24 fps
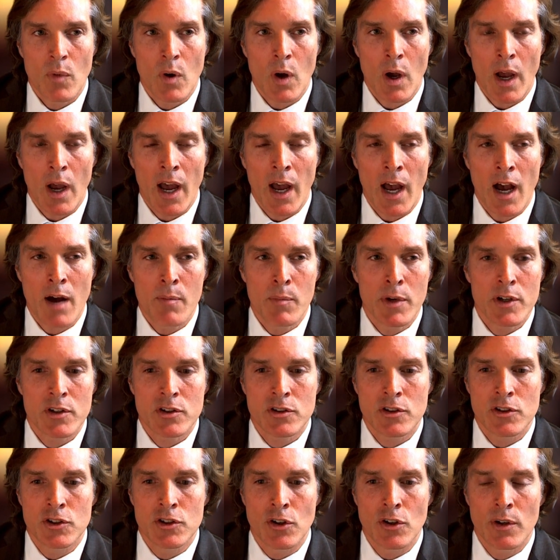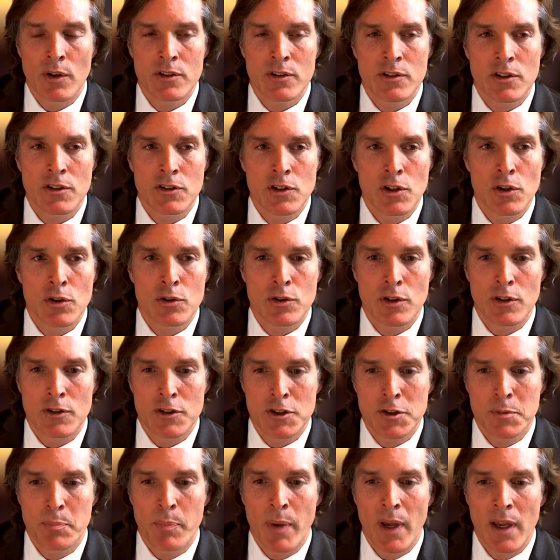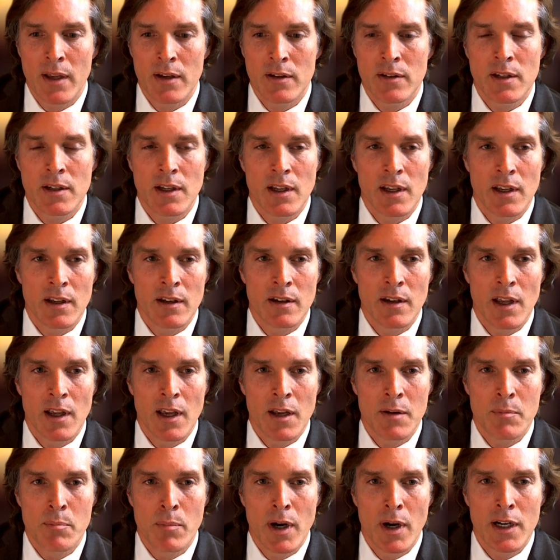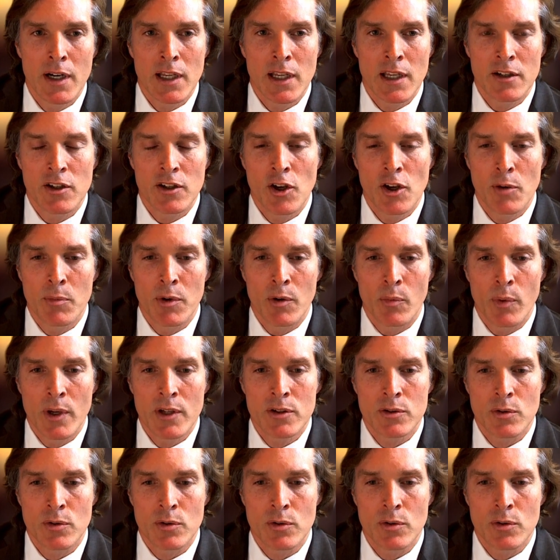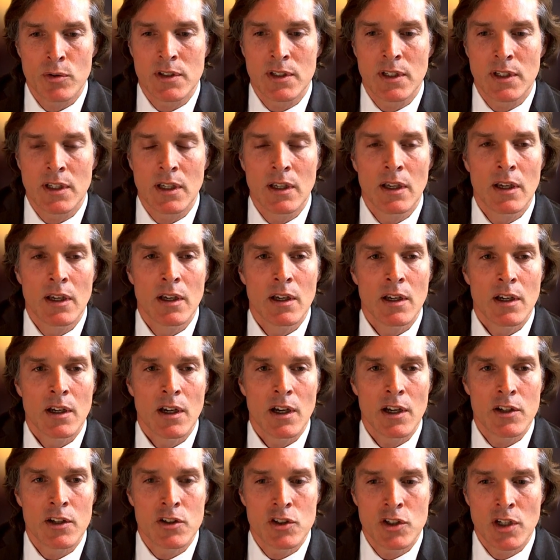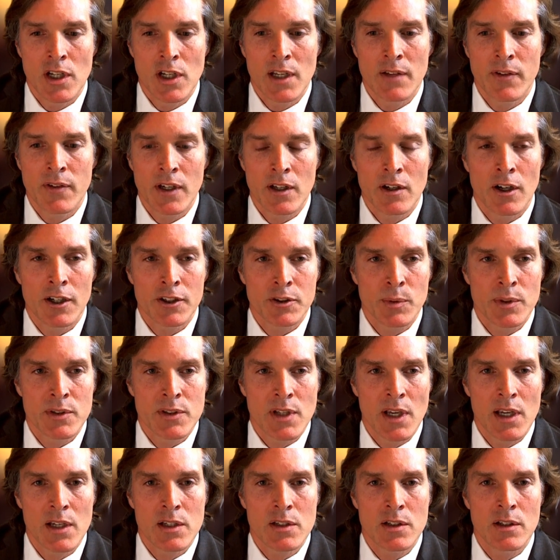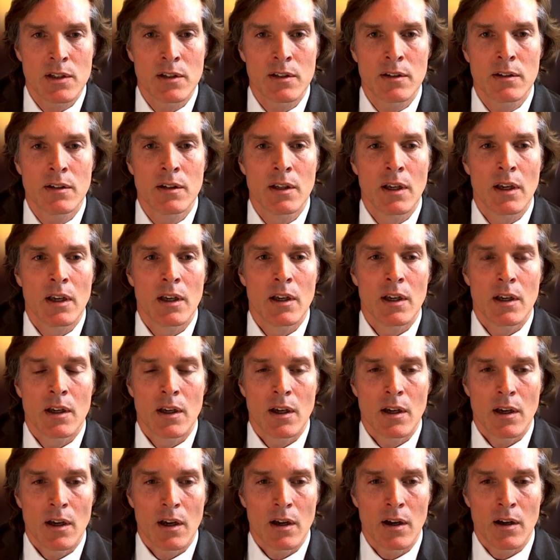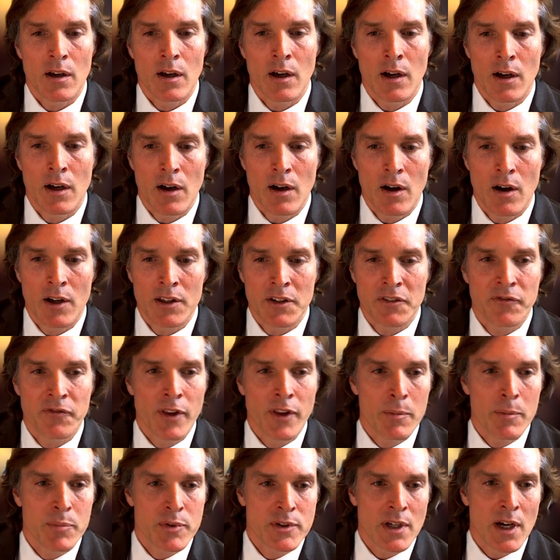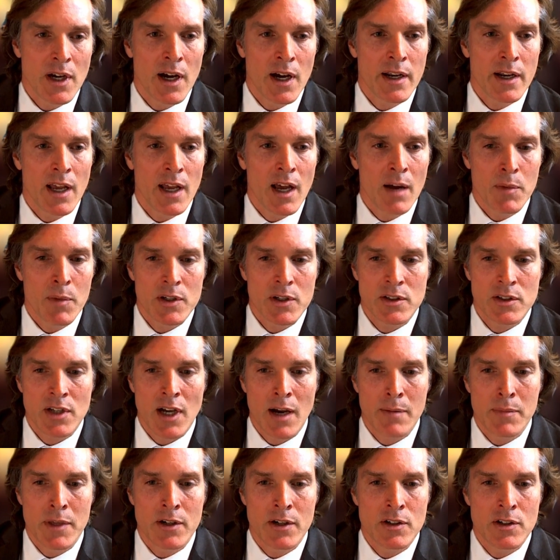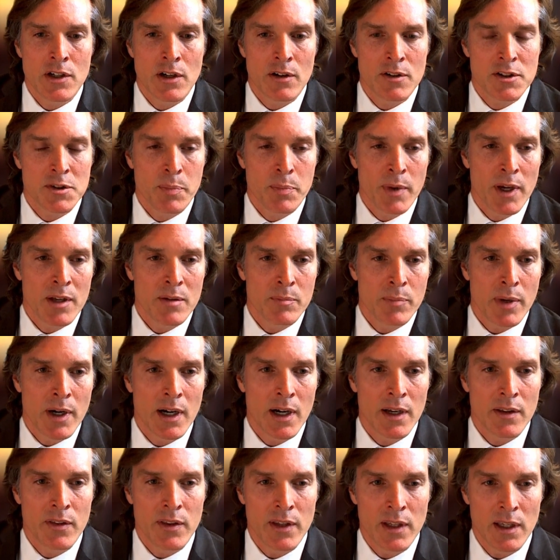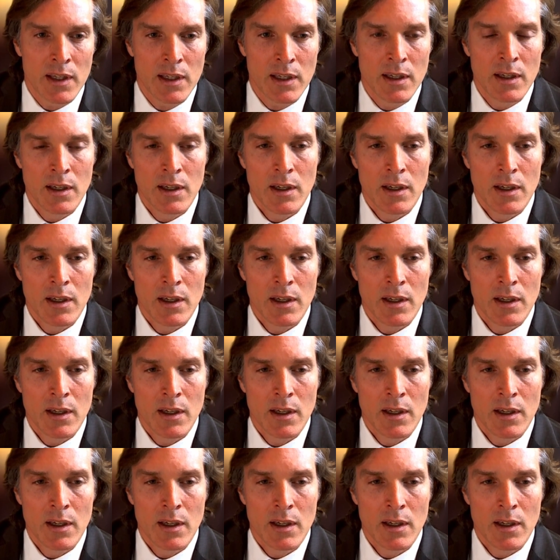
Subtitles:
how much does your institution spend in money and human resources achieving an authorization. On the flip side, how much time and energy are spent by the